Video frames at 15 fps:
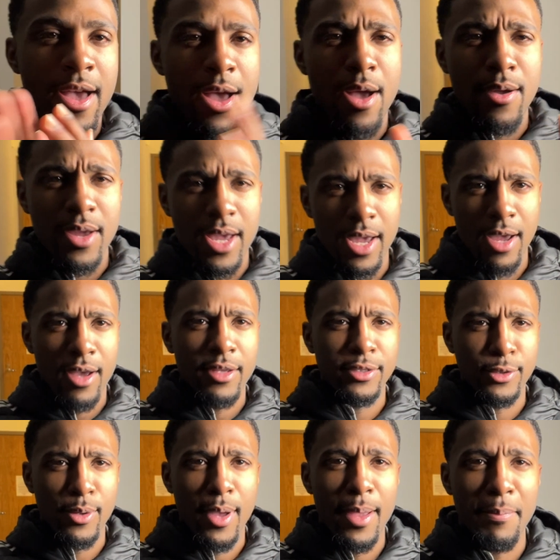Okay, y'all,
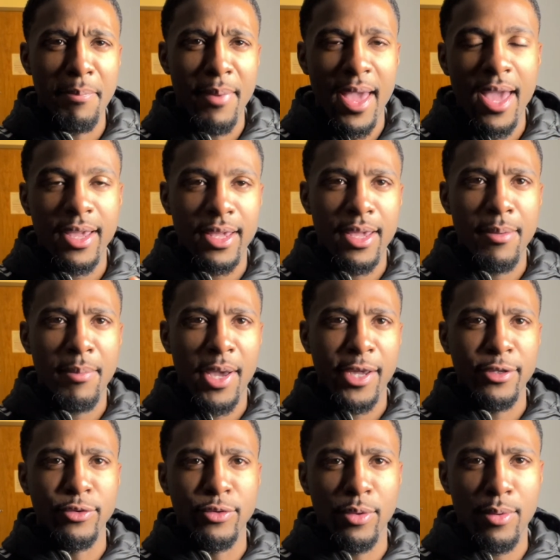so I'm back in my
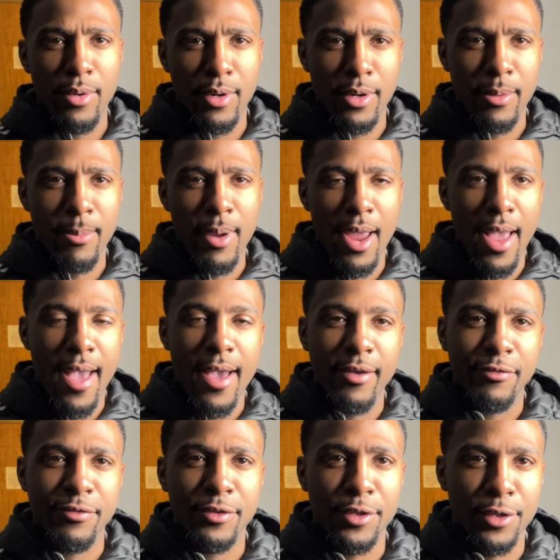dorm
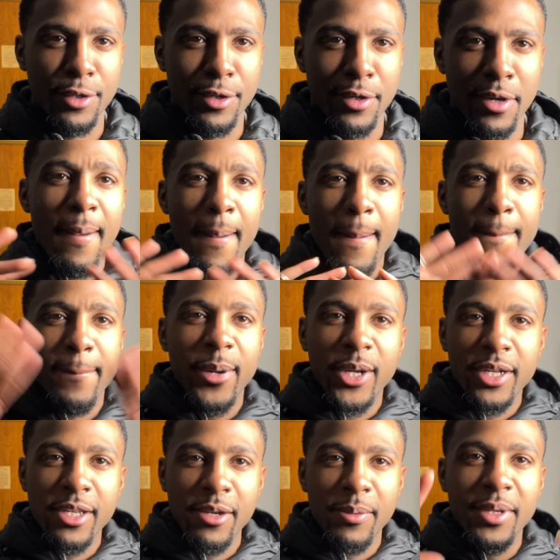after
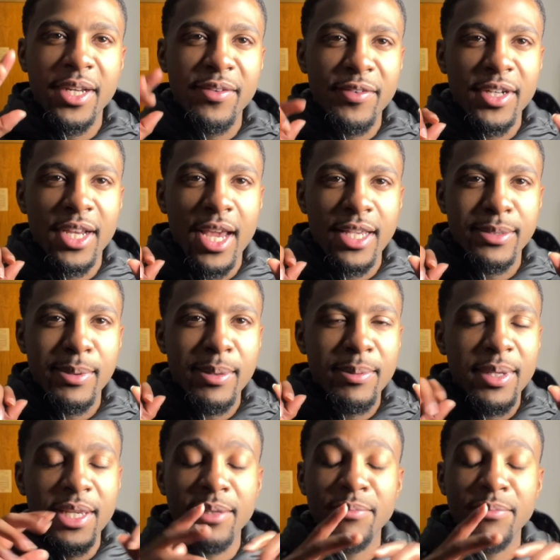party or whatever the case might be.